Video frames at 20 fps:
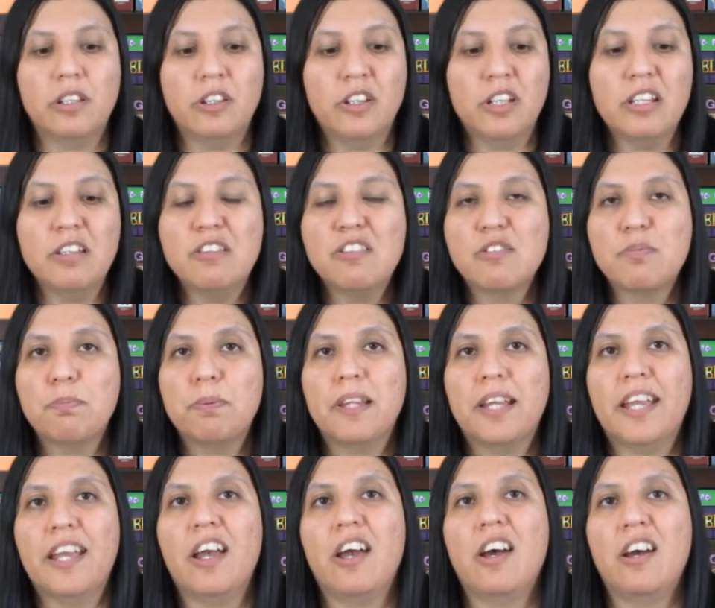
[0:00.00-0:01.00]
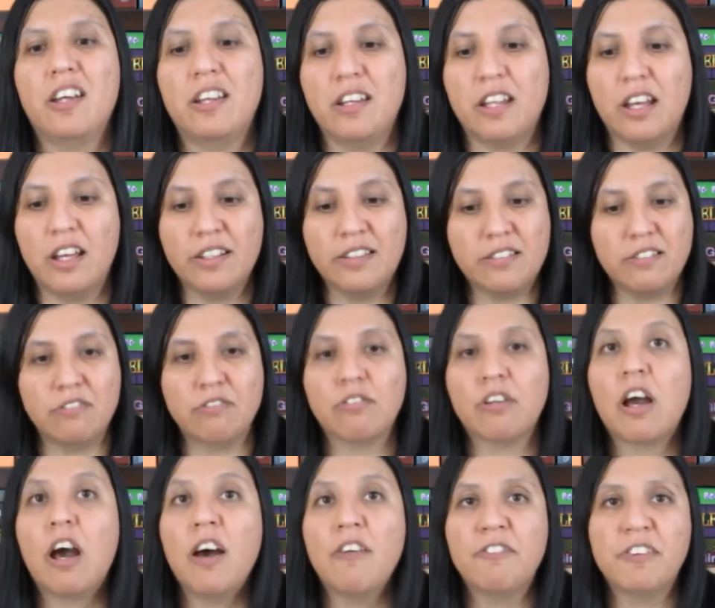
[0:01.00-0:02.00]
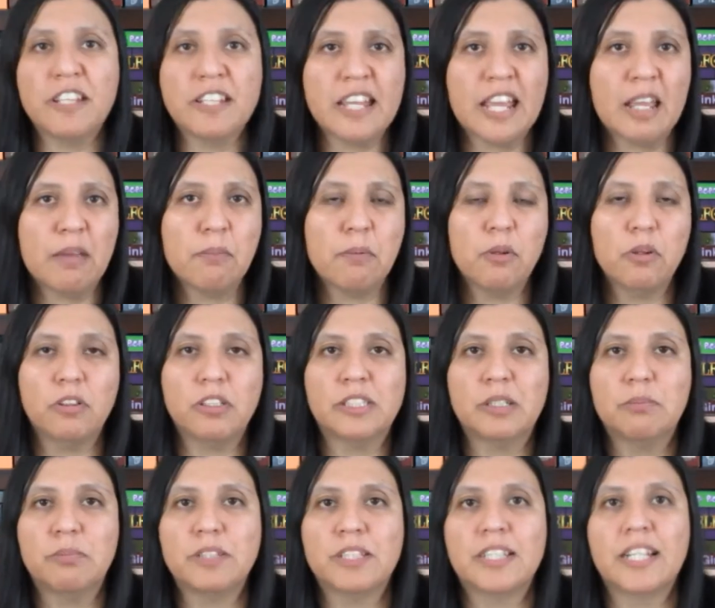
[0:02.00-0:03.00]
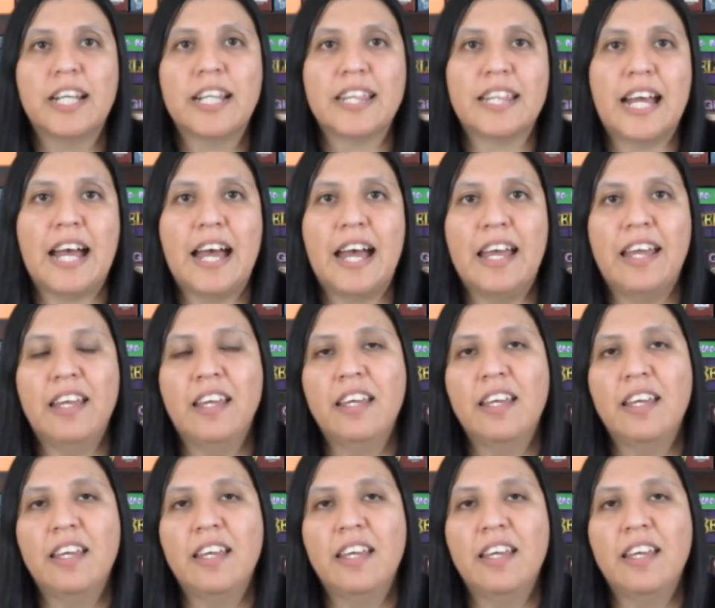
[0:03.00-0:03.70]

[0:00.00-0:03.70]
You can just play it on a coffee table or something like that.